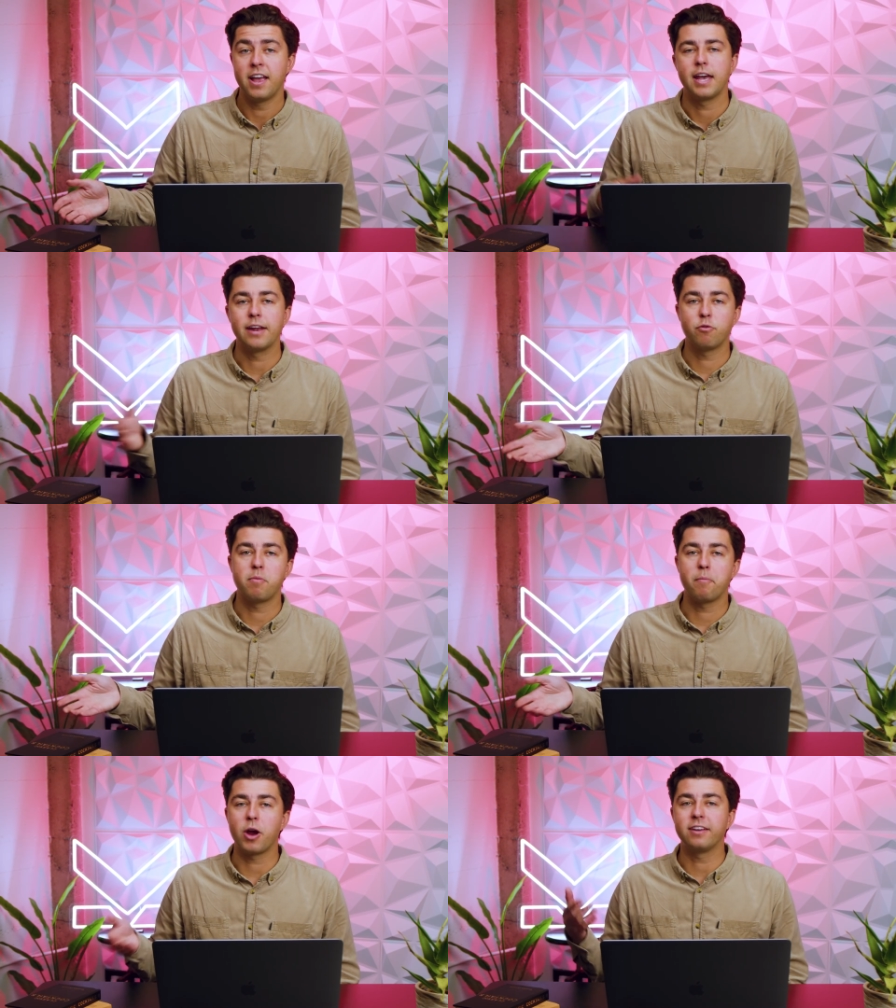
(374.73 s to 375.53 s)
And
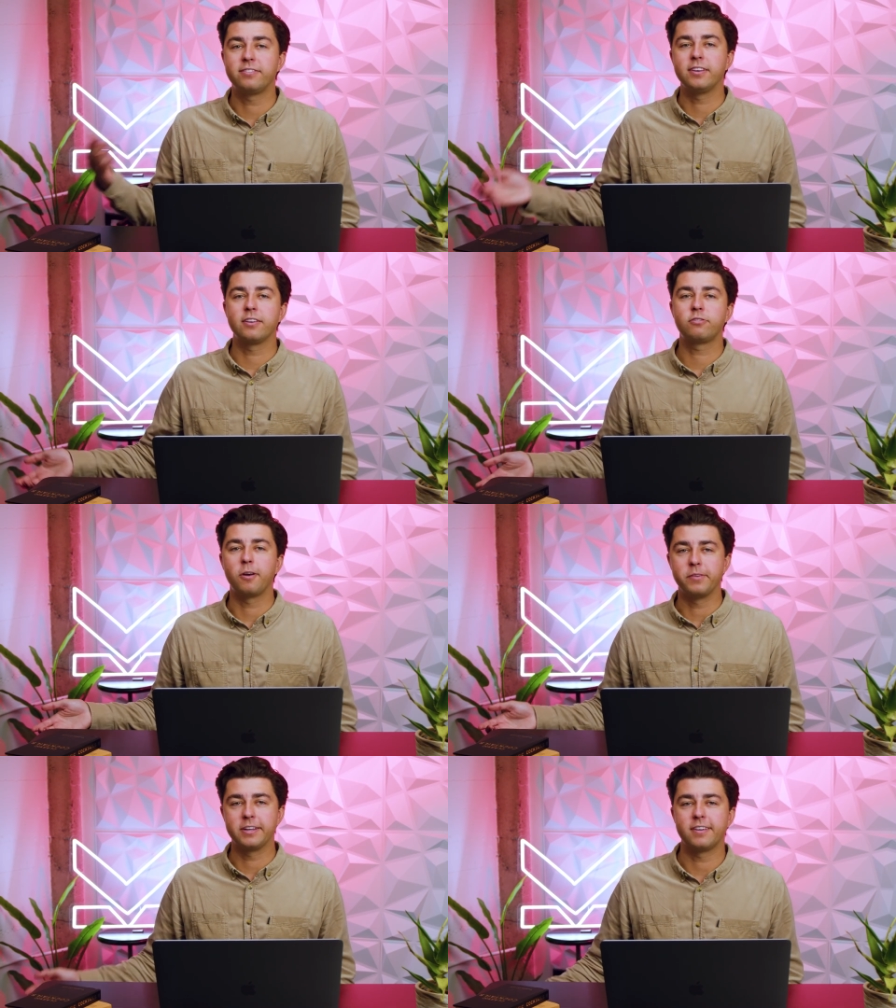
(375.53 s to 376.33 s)
remember, I see this so
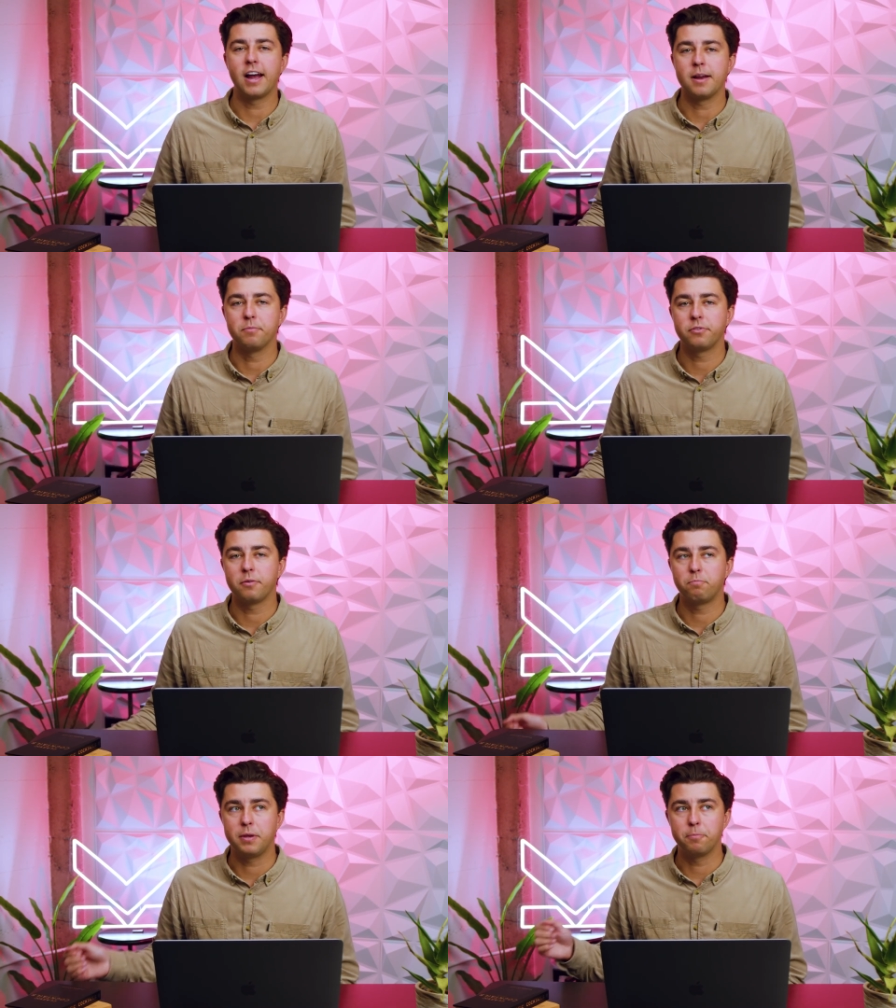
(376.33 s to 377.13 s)
many times.
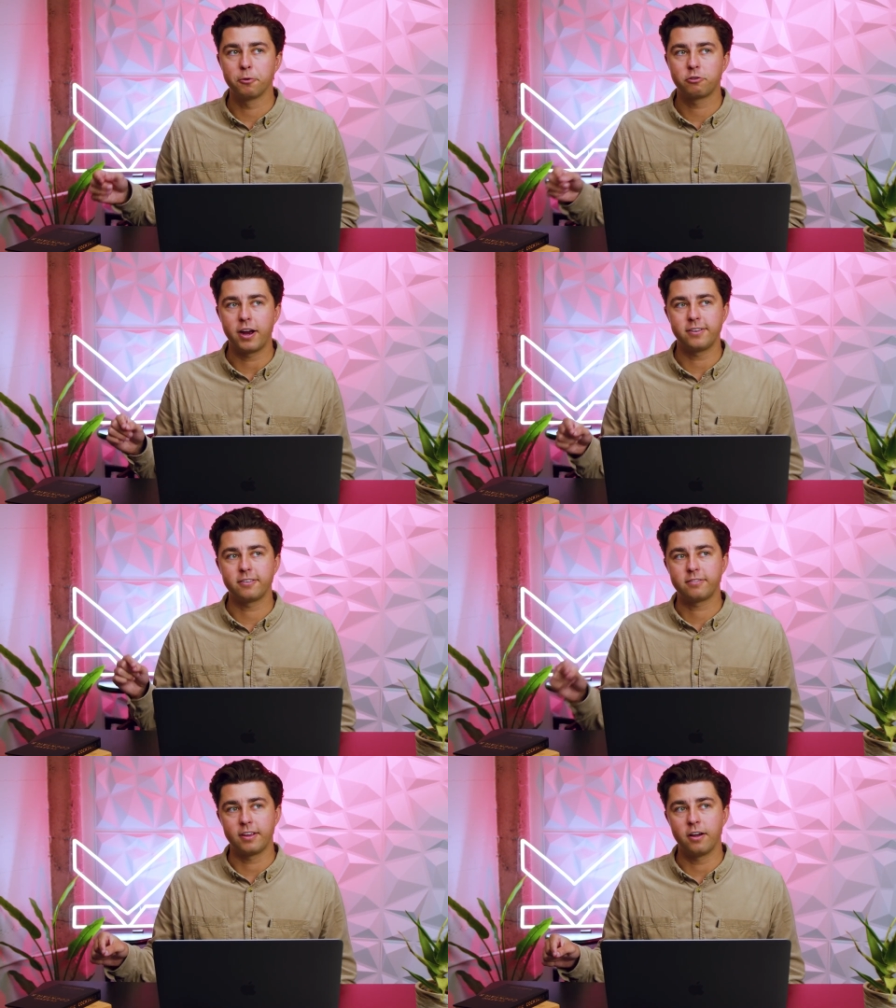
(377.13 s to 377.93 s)
People try to
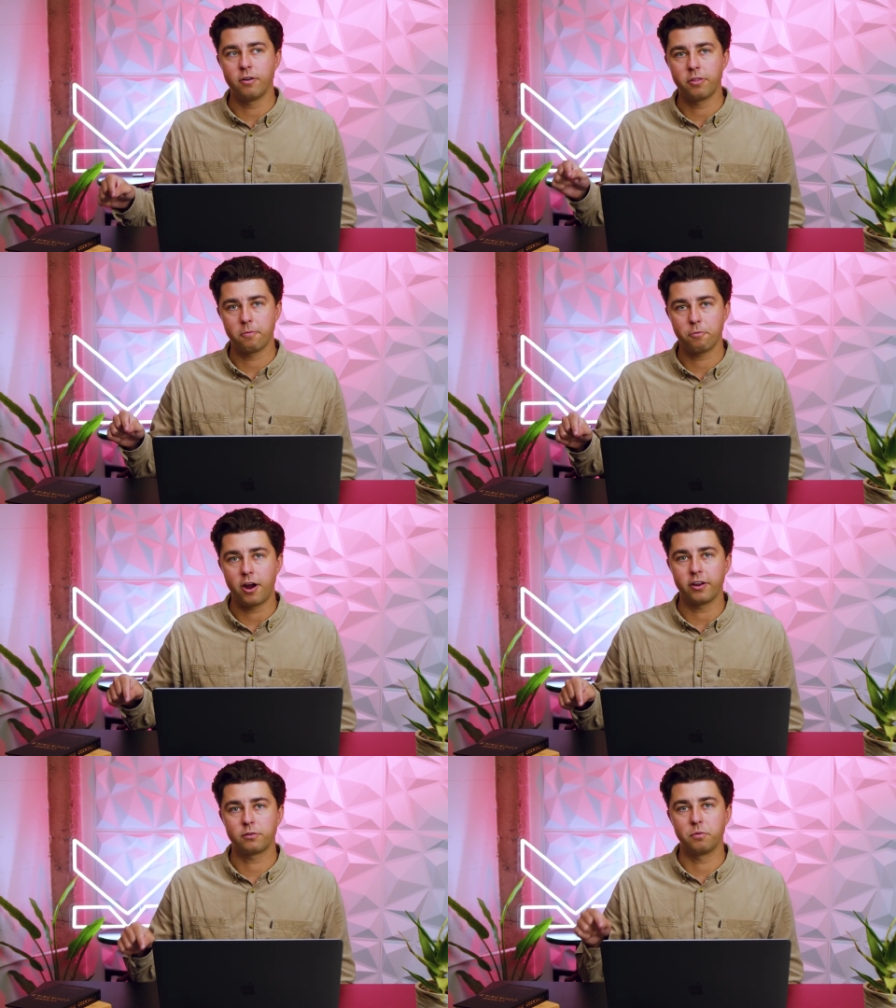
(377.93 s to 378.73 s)
sell their
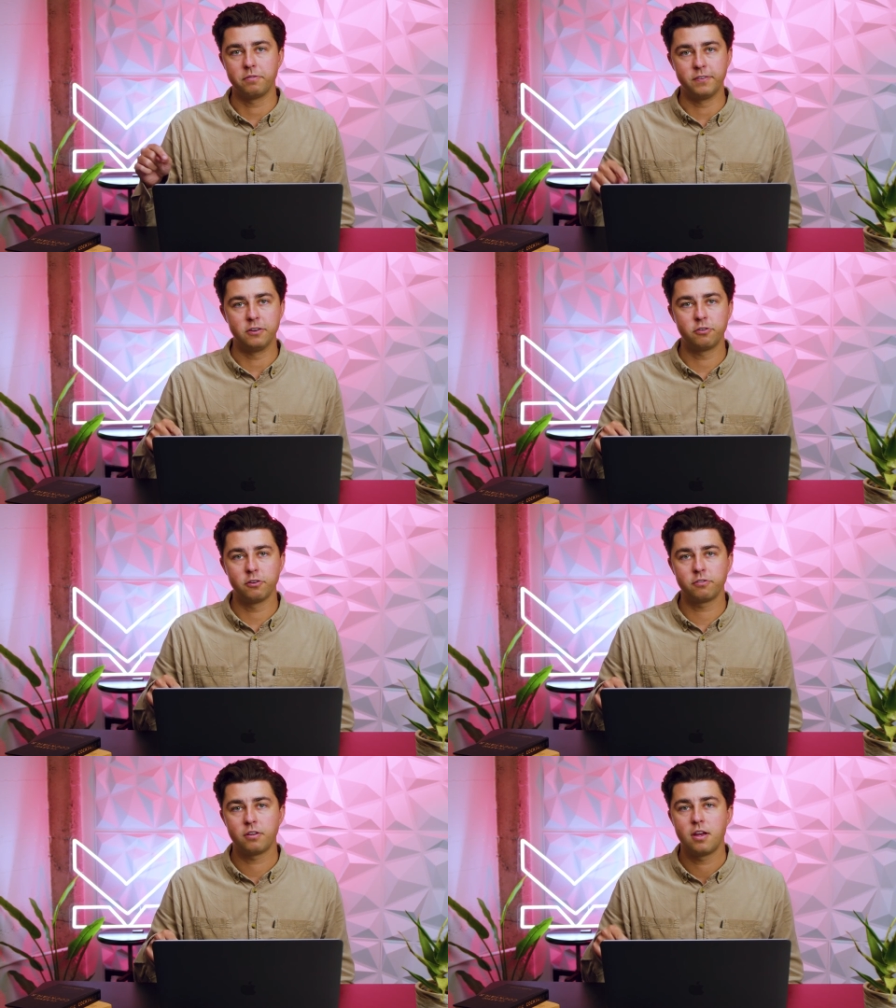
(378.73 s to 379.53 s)
products with
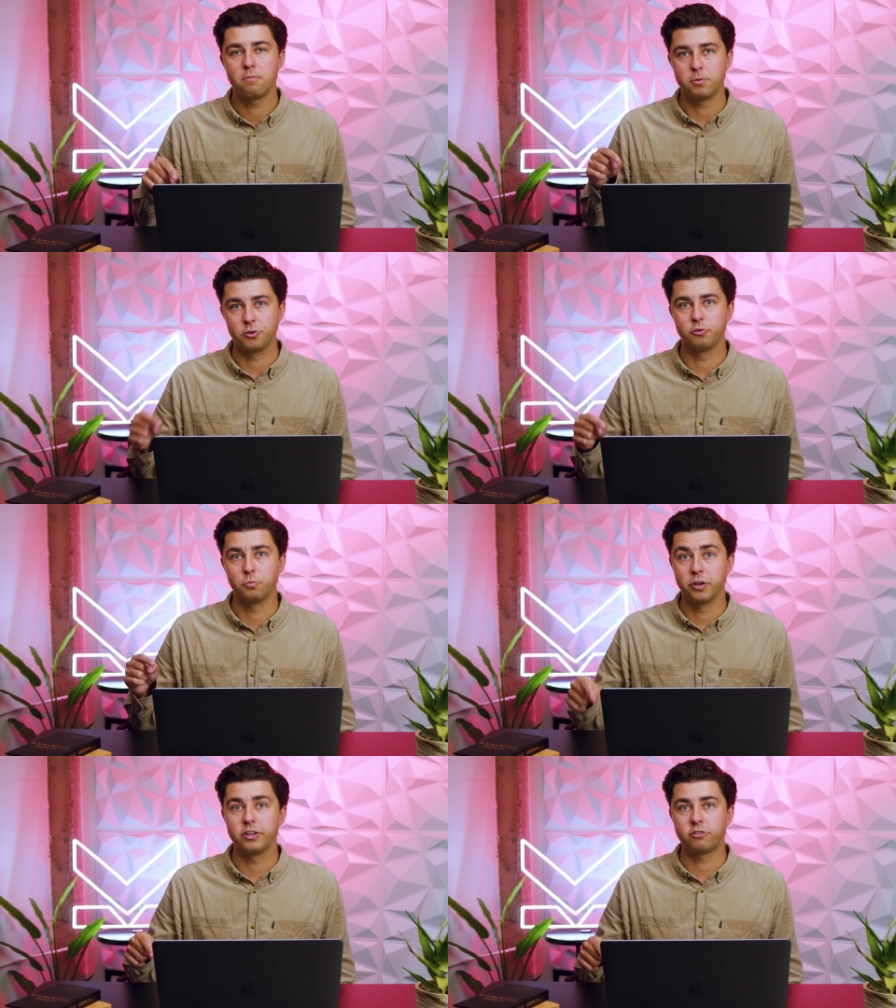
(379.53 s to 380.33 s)
features, but you
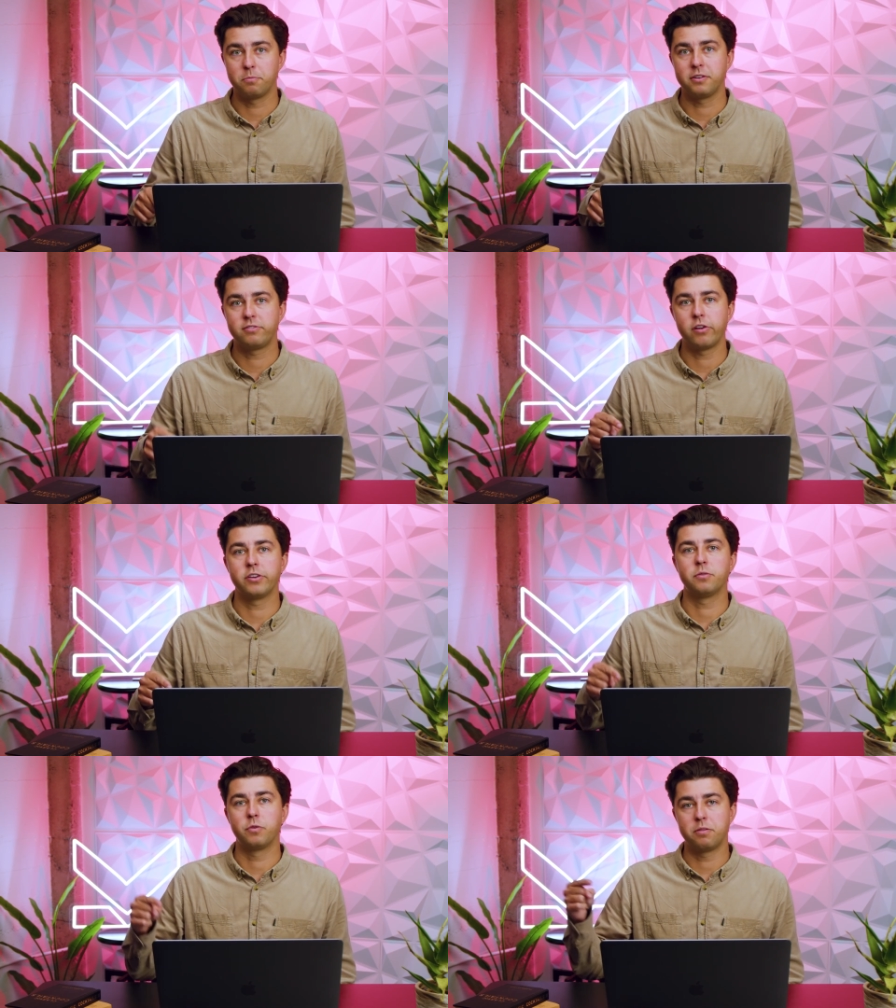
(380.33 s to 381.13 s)
really should be
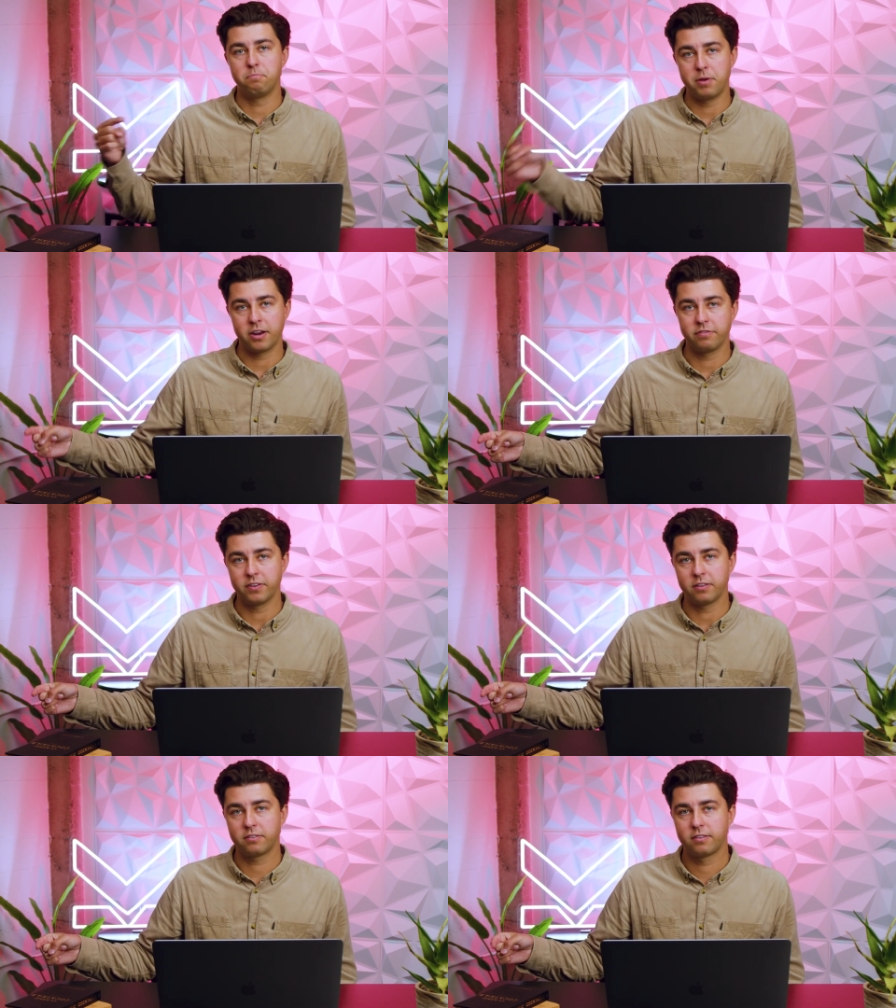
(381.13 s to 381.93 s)
selling with
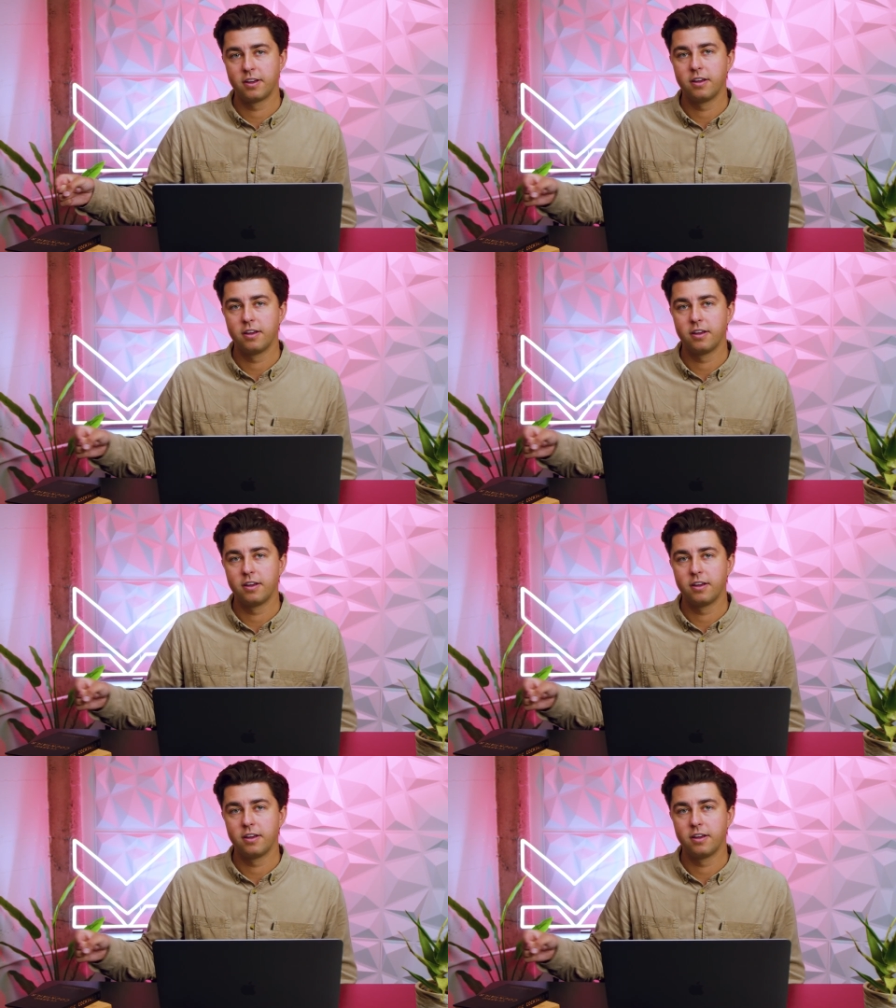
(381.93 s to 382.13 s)
benefits.